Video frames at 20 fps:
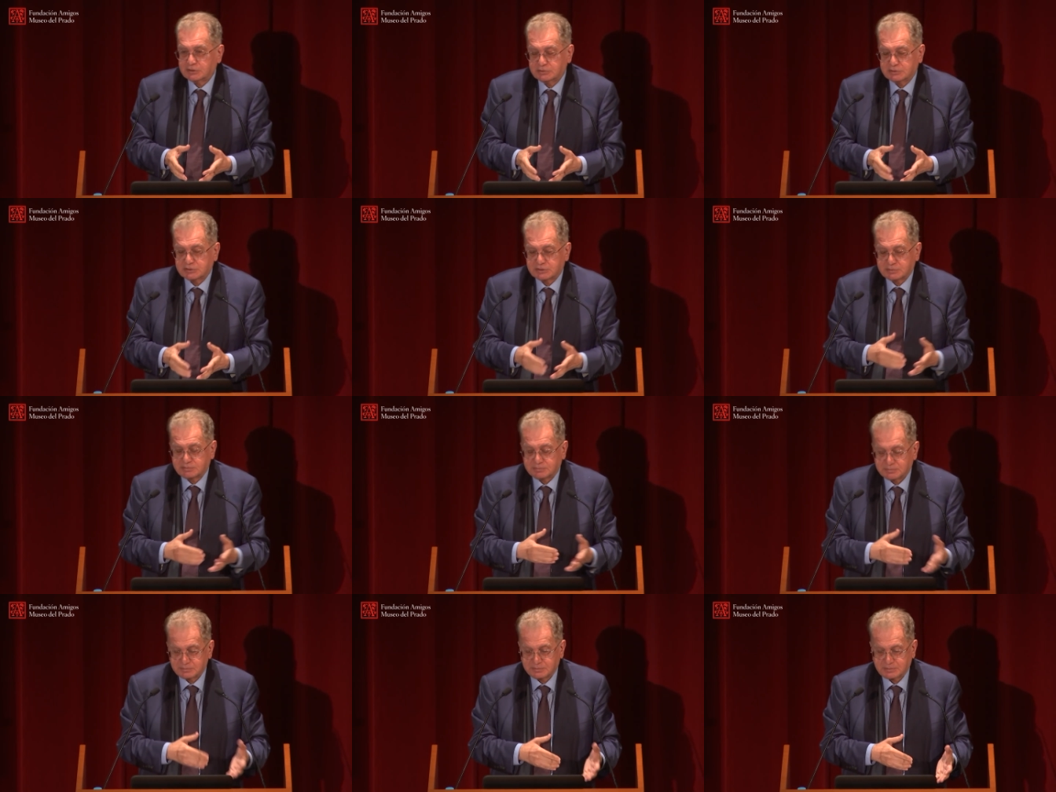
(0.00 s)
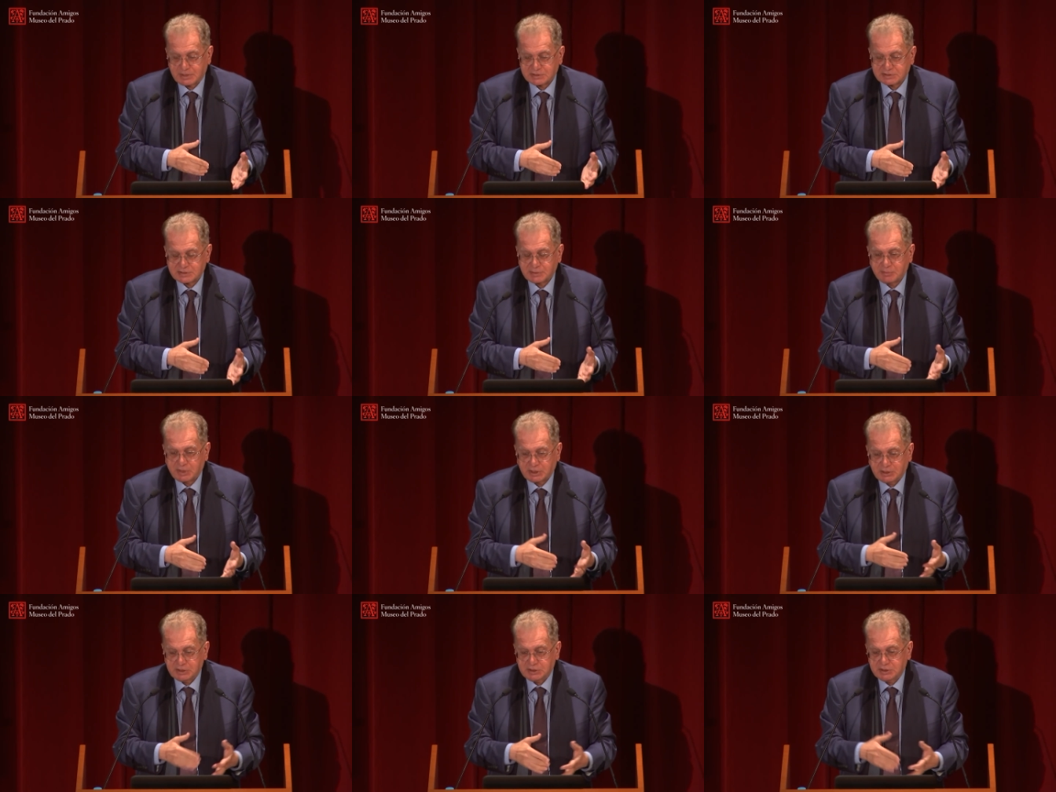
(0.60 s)
It's has the
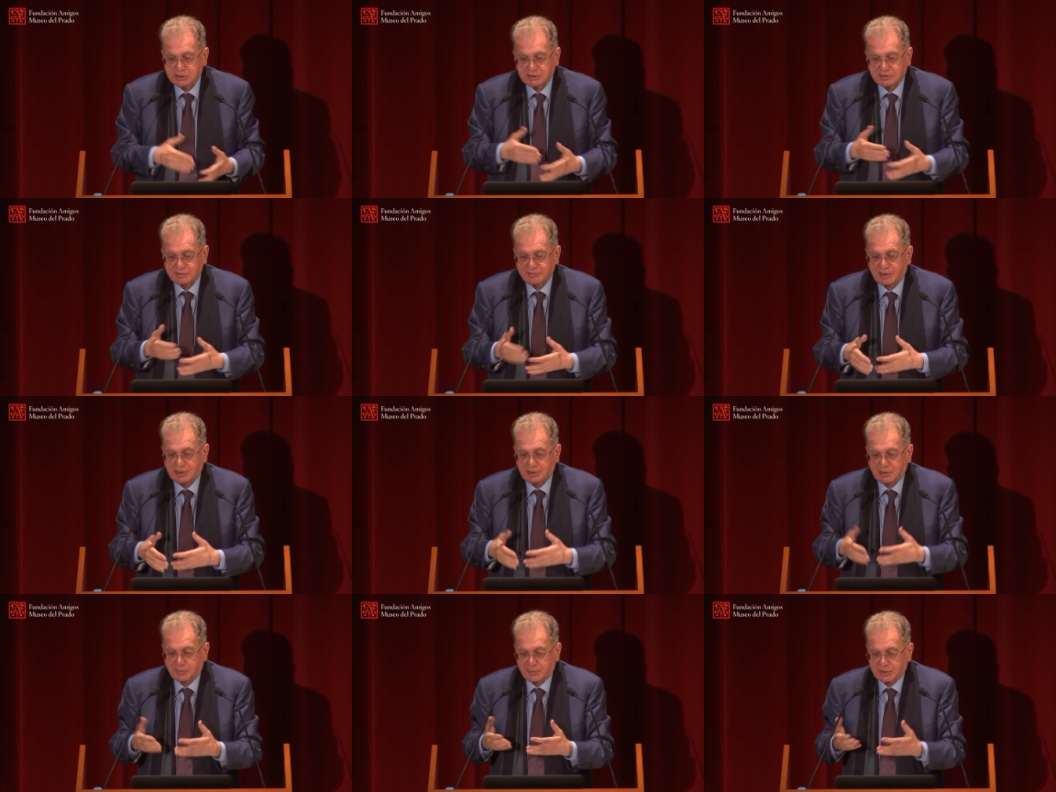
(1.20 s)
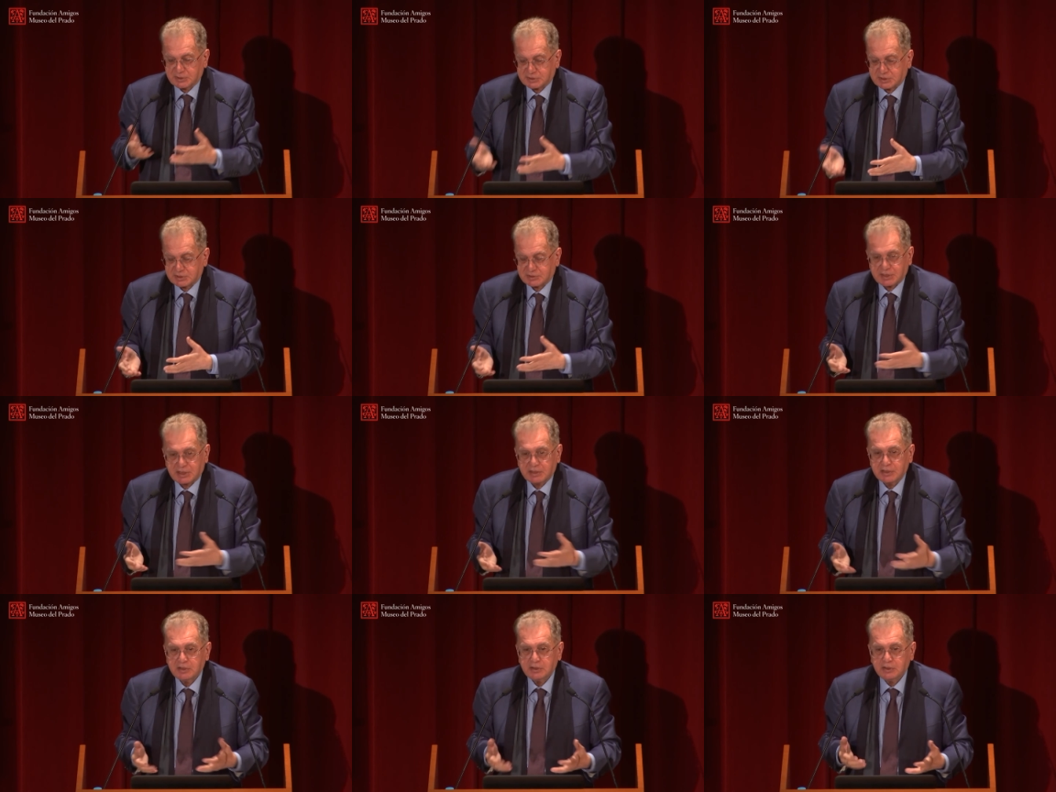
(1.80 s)
beginning, development, and
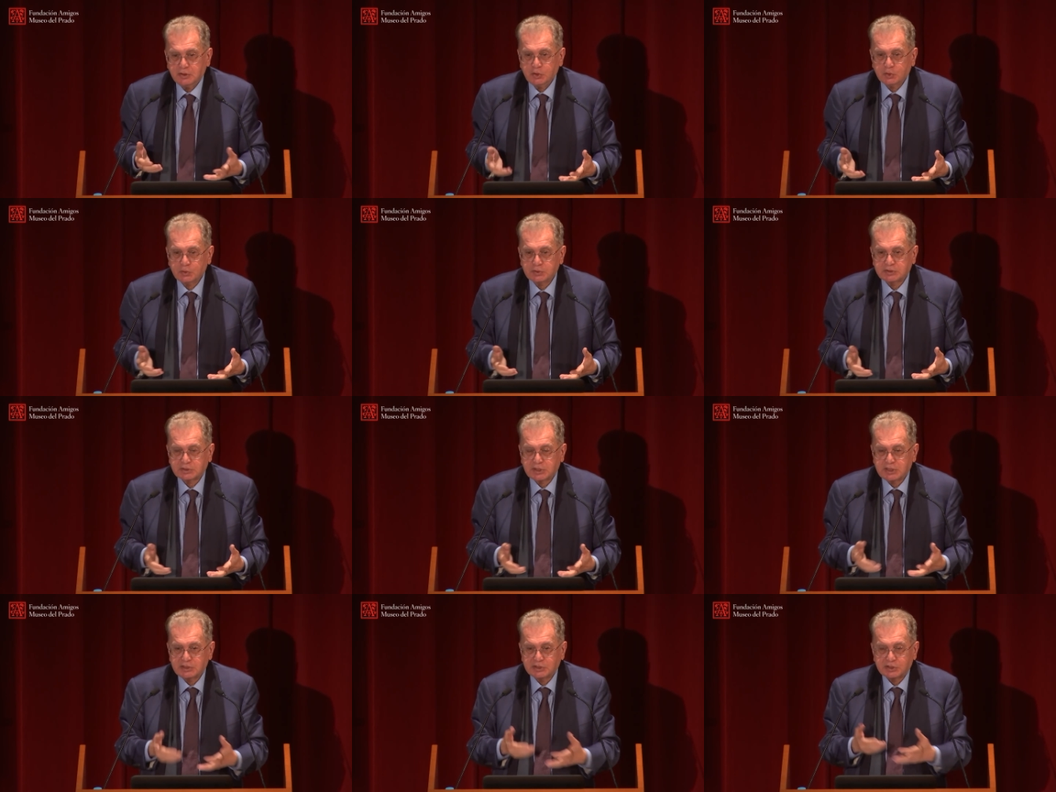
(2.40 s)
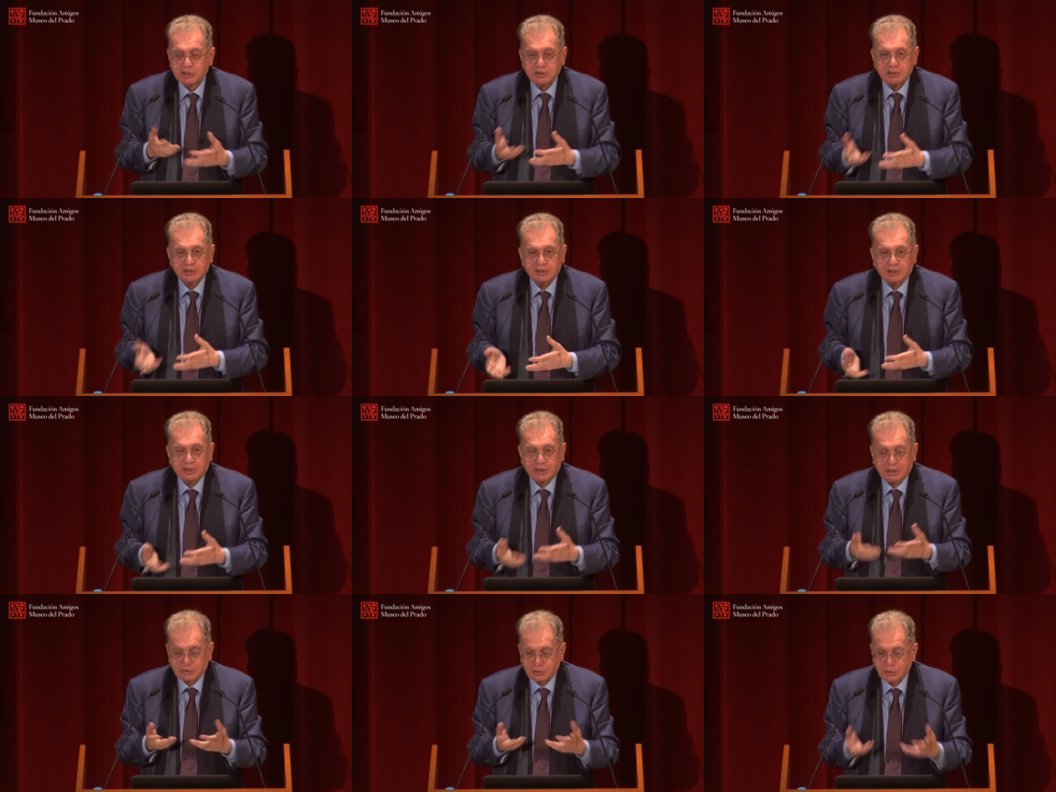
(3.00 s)
the new stage,
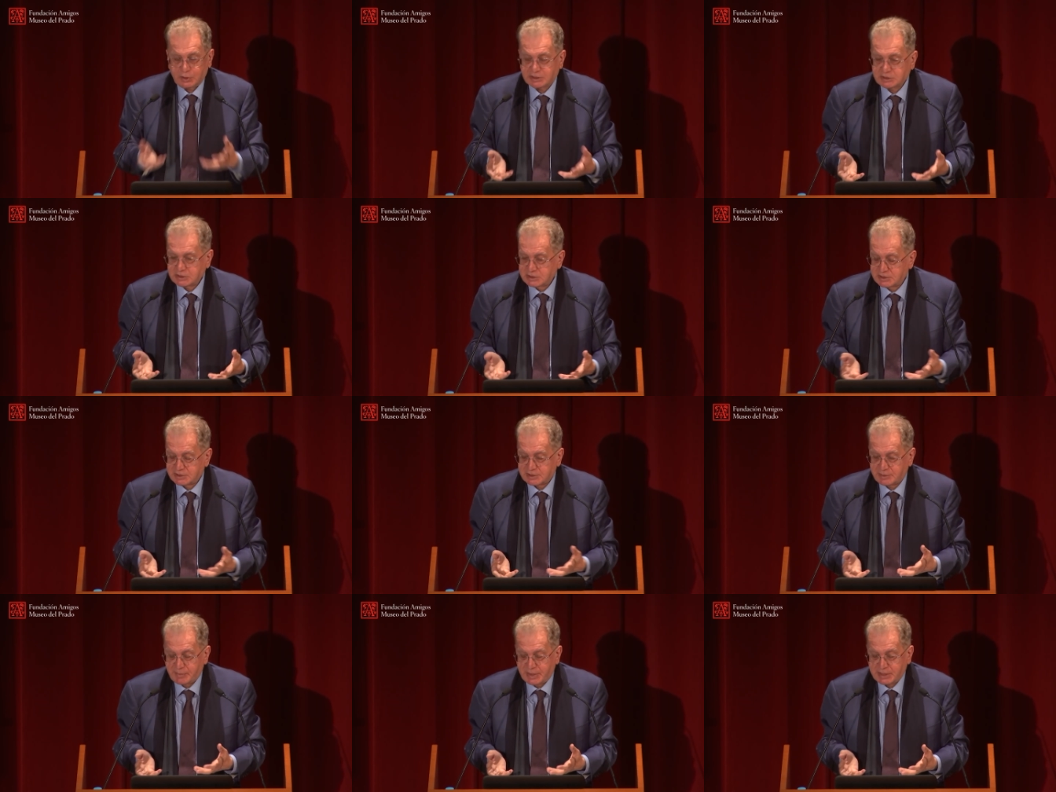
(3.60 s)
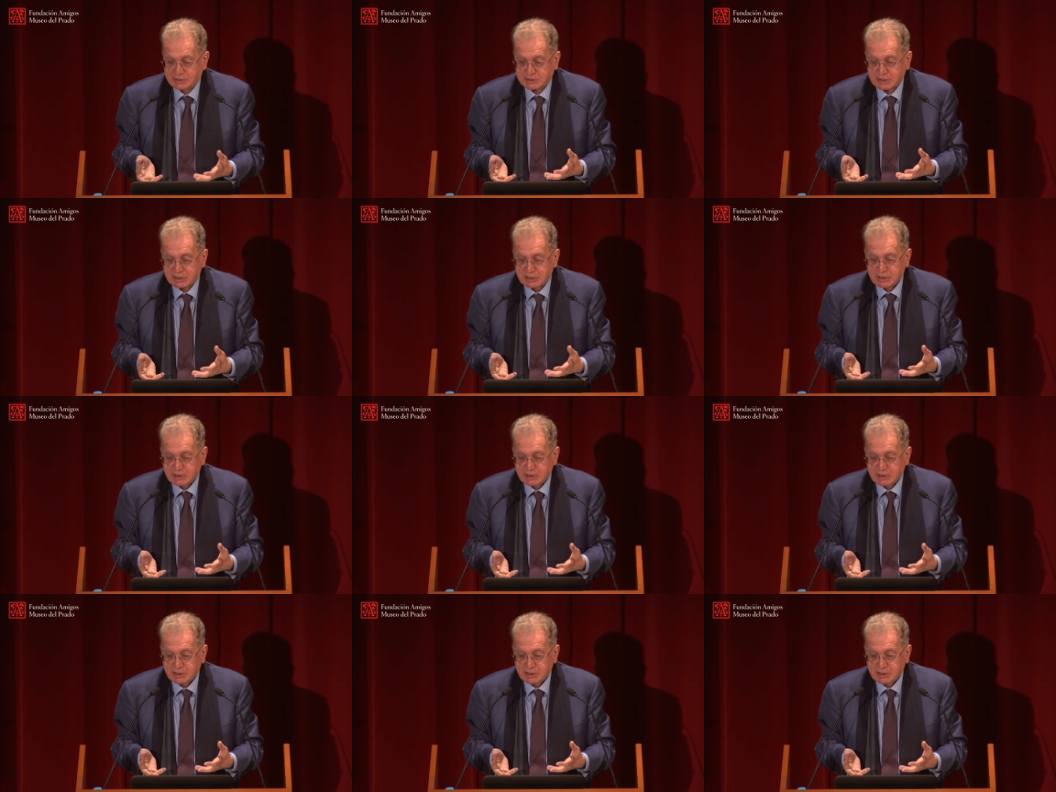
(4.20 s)
like you had it in the Met.